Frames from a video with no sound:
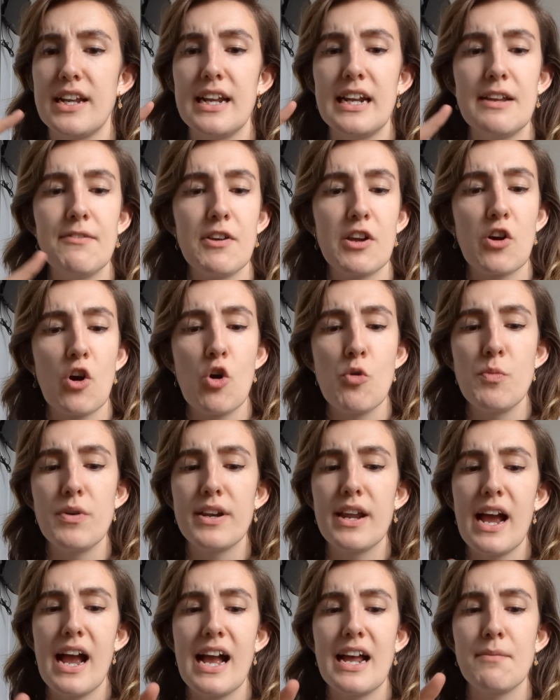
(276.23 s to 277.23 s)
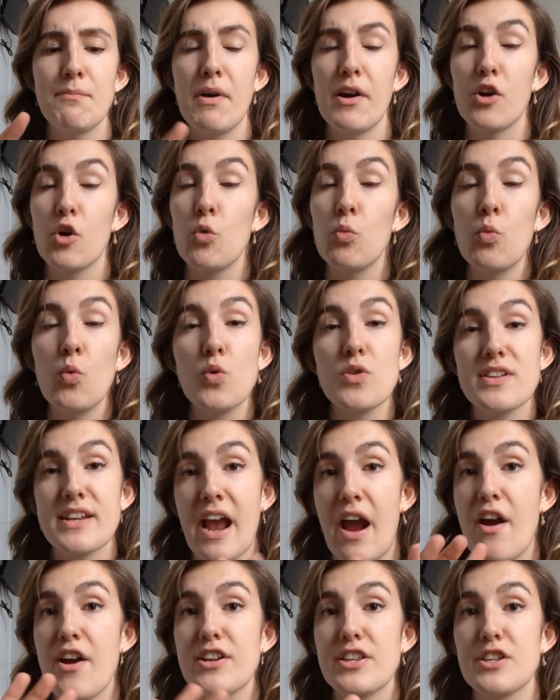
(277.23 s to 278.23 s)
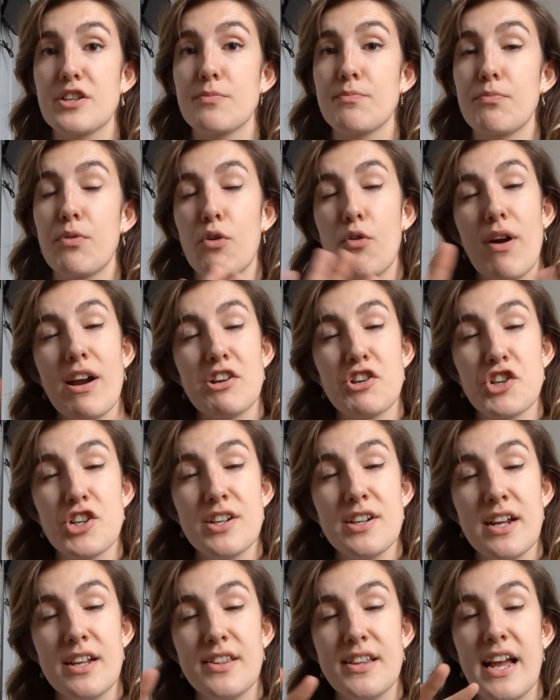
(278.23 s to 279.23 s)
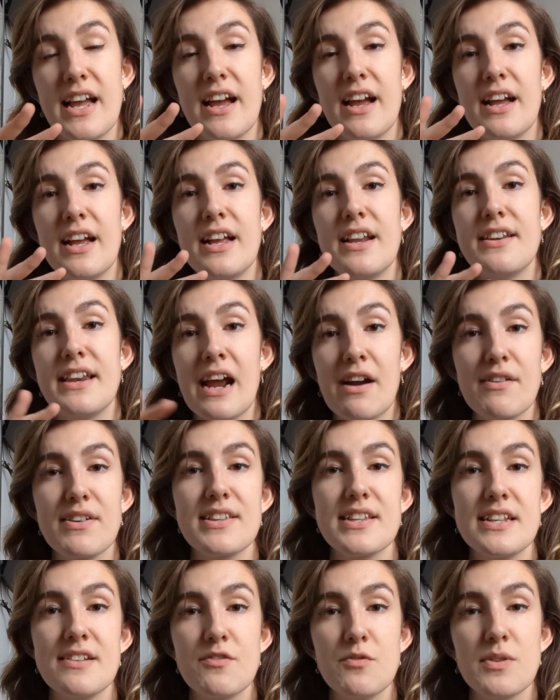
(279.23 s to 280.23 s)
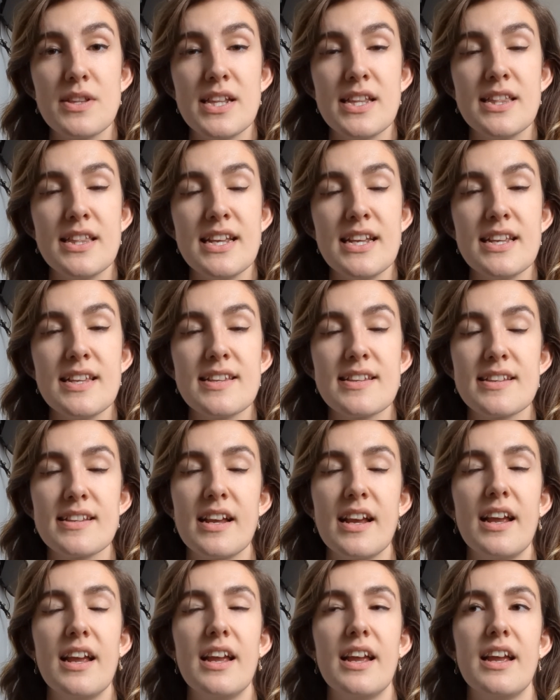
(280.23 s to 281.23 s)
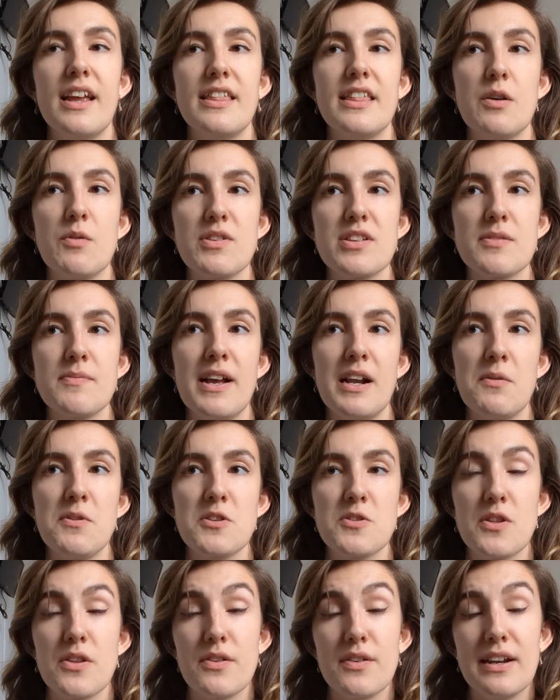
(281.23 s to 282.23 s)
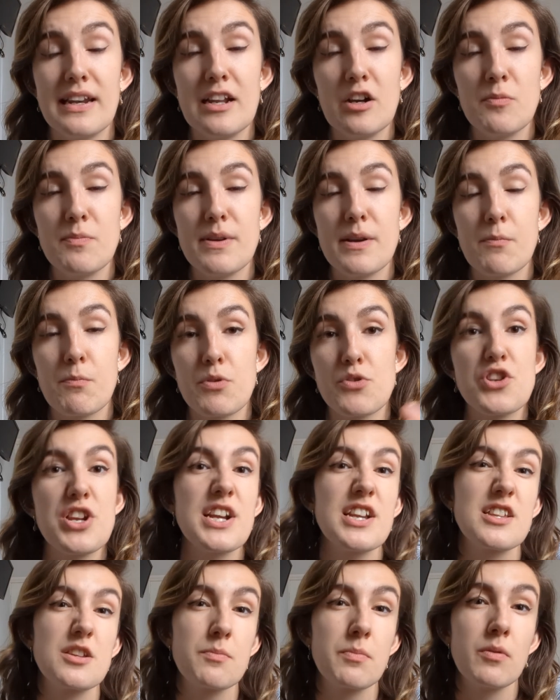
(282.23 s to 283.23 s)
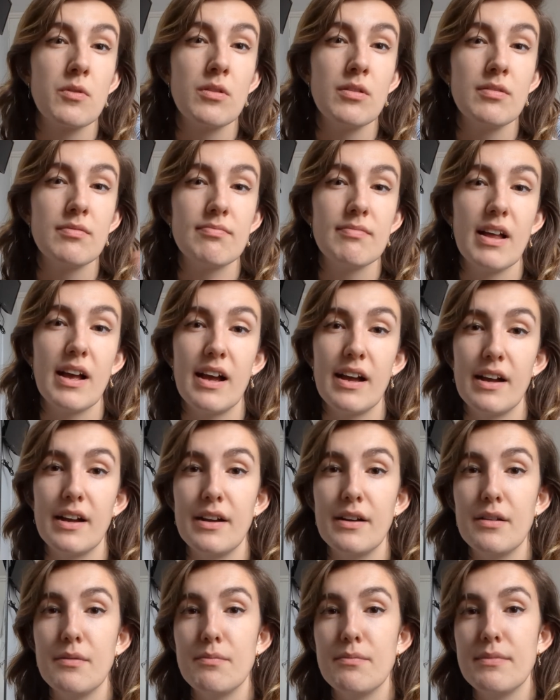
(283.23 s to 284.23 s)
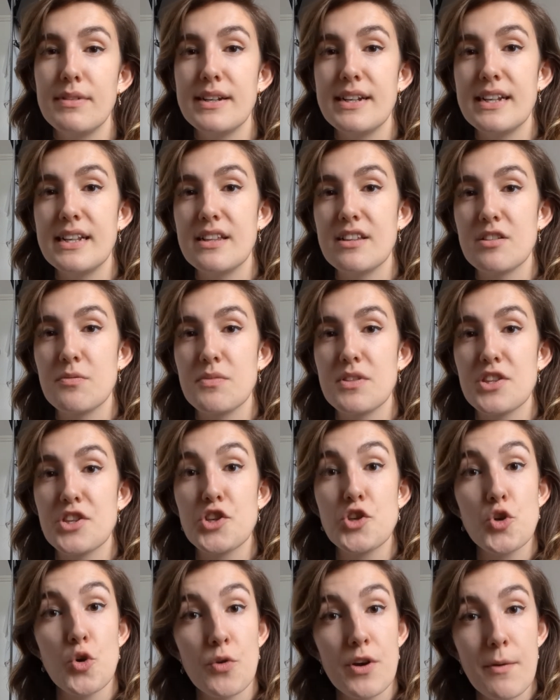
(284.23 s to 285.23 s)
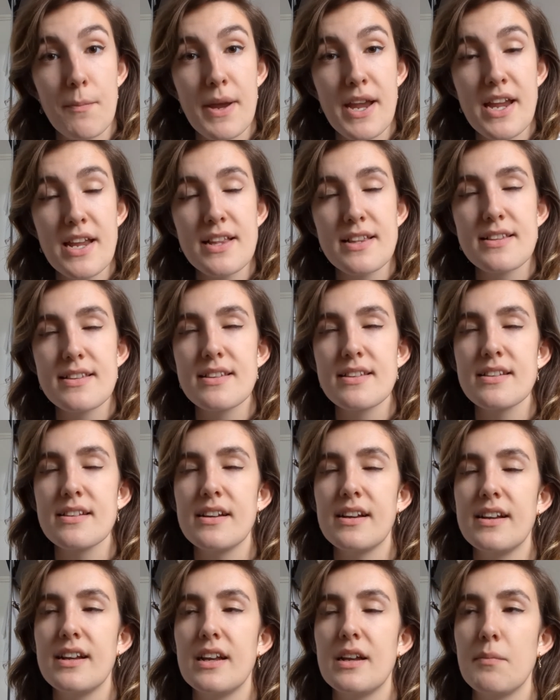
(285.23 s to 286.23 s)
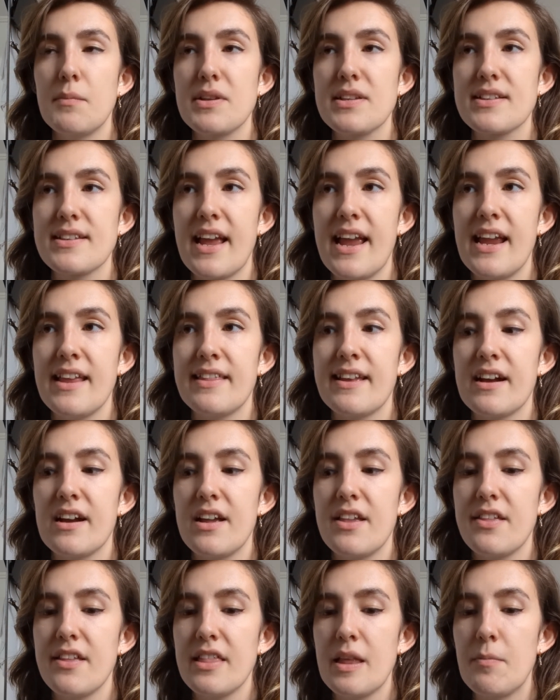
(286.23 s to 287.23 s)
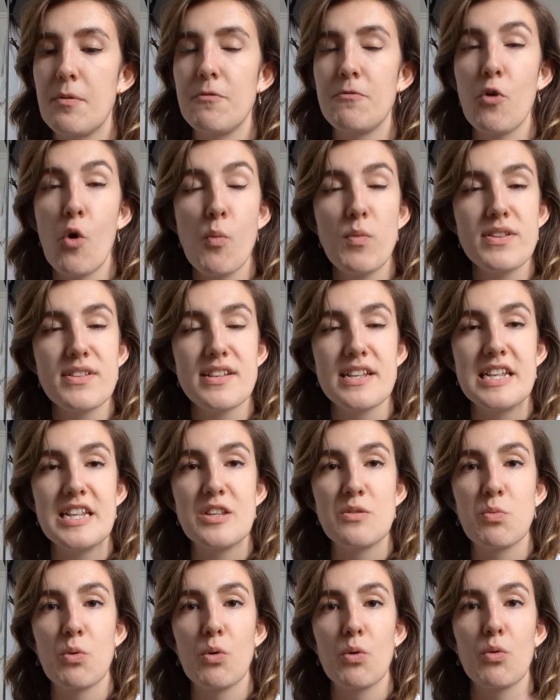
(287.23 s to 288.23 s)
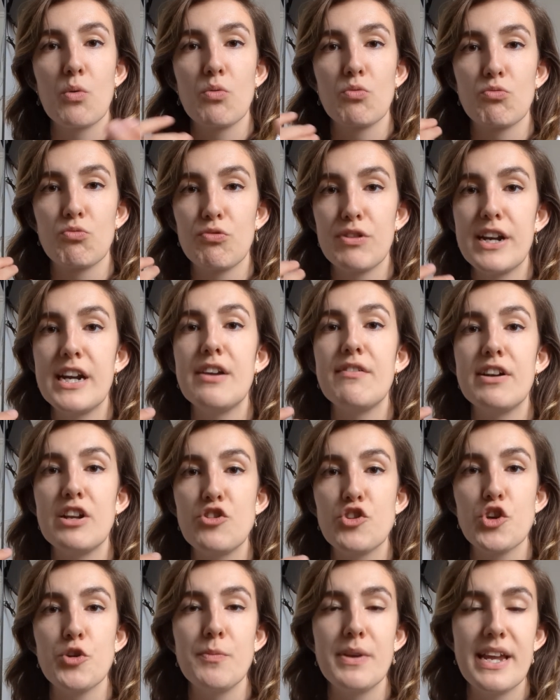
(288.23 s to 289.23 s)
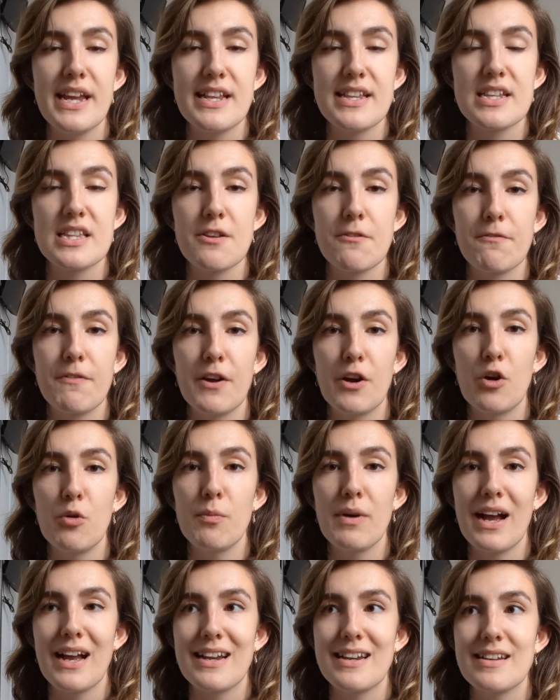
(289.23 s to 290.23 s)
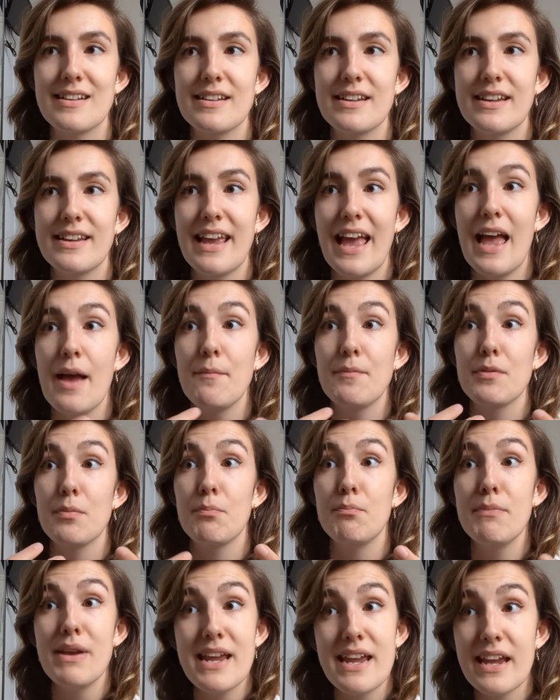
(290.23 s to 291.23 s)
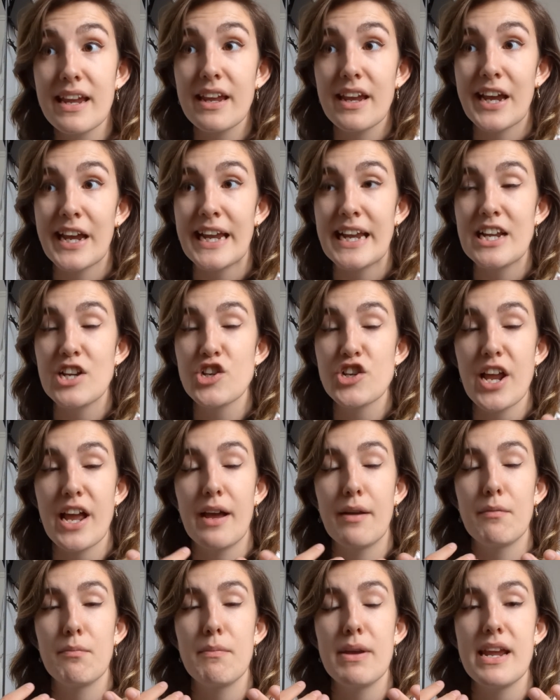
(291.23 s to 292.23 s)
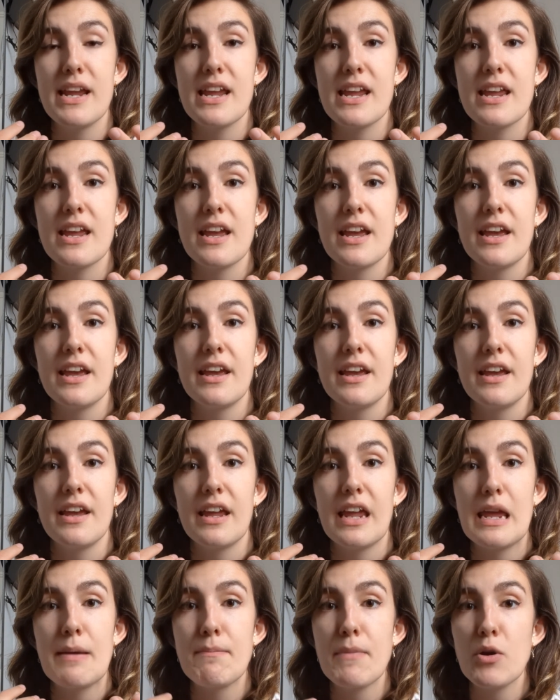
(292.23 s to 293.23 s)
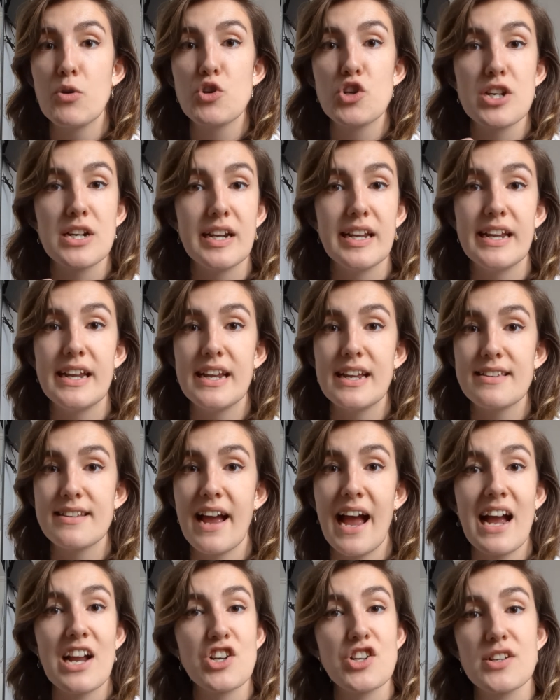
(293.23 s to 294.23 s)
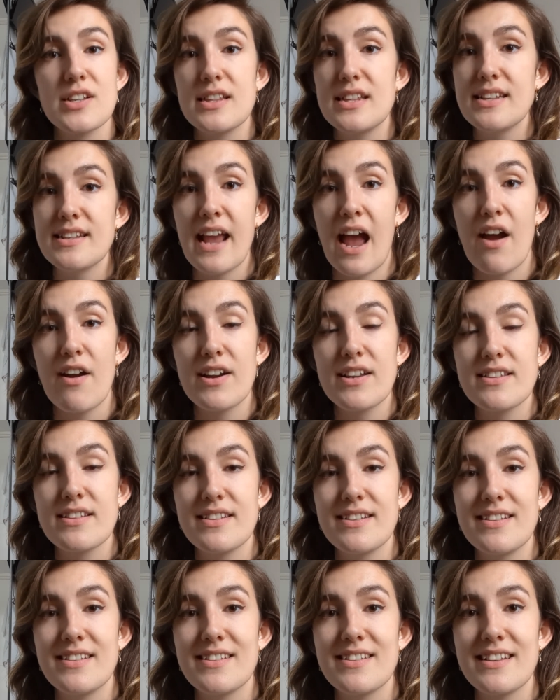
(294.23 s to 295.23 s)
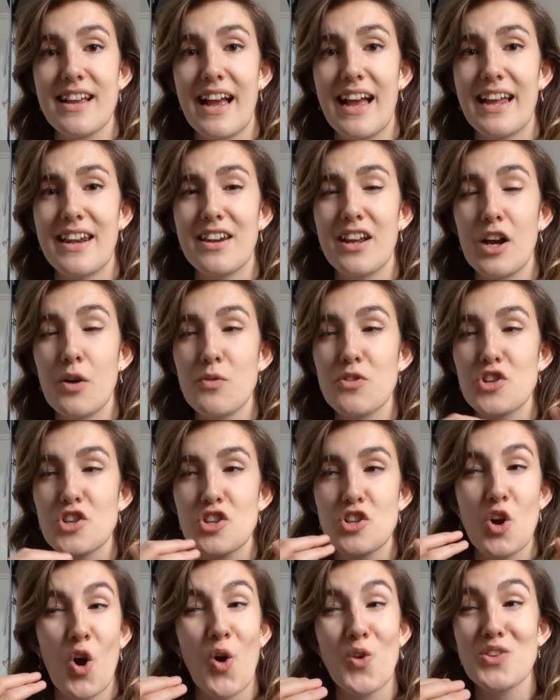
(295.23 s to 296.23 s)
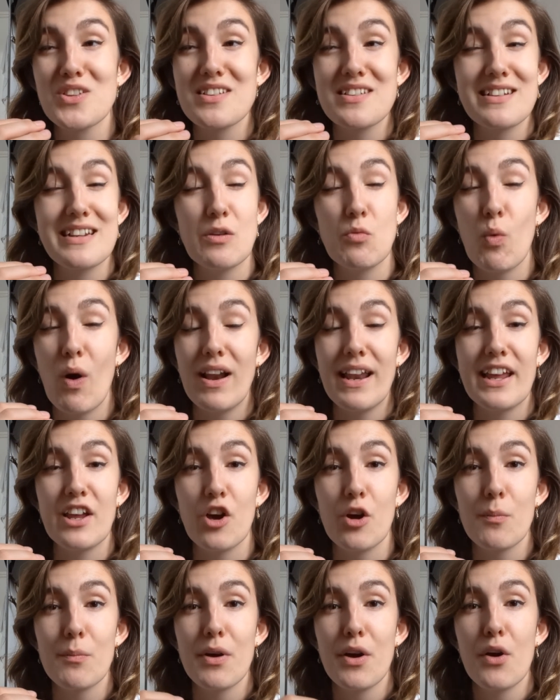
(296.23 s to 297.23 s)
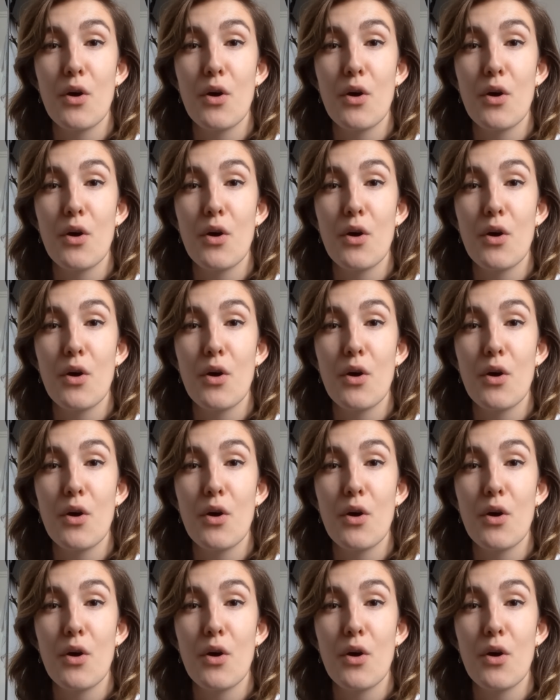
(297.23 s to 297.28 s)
Olivia Colman and Michael Ward's characters' progression and their narratives within this. There were some elements that were a little bit predictable in some of the story beats, but saying that, I think their performances what really drew me into the film and kept me engaged and me emotionally attached to these characters, and I was just constantly welling up